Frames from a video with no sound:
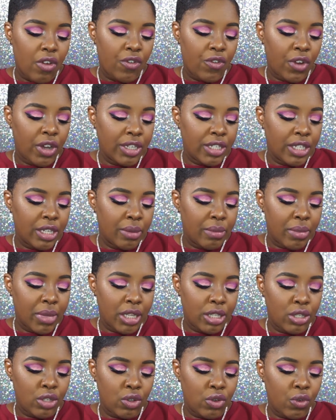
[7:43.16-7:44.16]

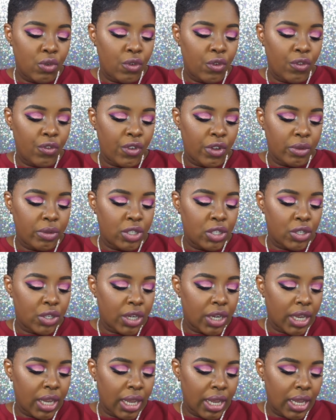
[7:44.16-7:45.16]
fundamental
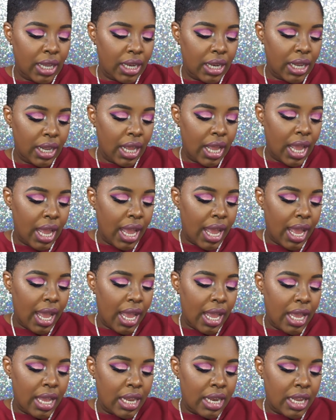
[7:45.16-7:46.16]
filter kit.
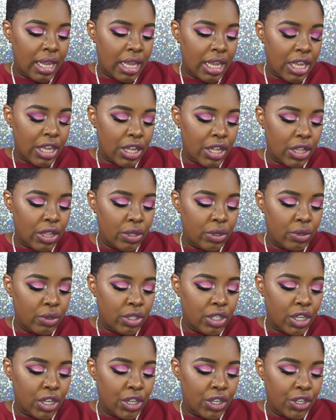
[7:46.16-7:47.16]
And it
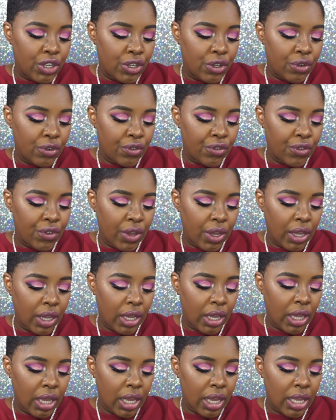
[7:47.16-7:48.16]
includes a
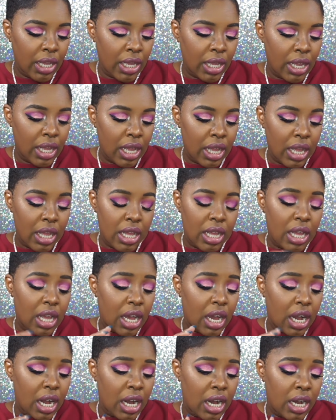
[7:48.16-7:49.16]
UV,
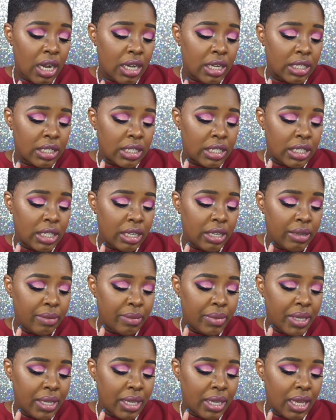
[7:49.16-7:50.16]

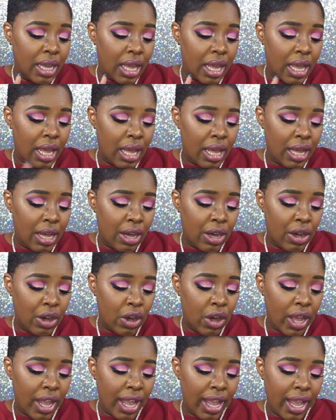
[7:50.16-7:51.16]

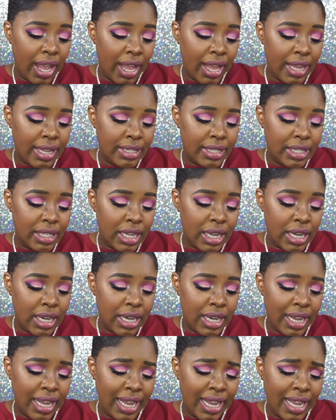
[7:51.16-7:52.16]
CBL, and
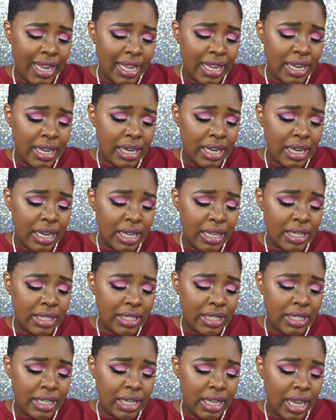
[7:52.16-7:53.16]
a
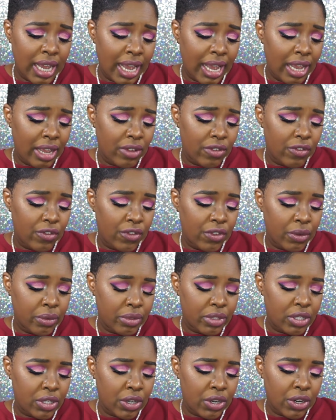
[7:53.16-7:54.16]
ND8
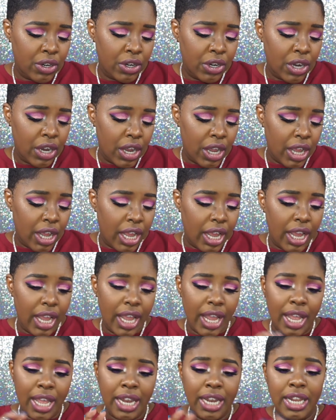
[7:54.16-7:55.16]
filter.
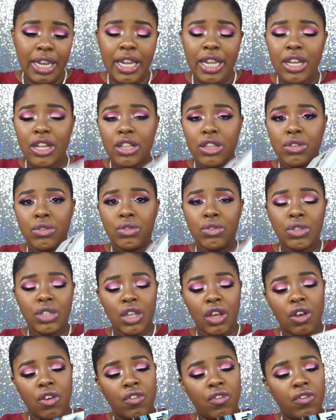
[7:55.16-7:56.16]
And it includes a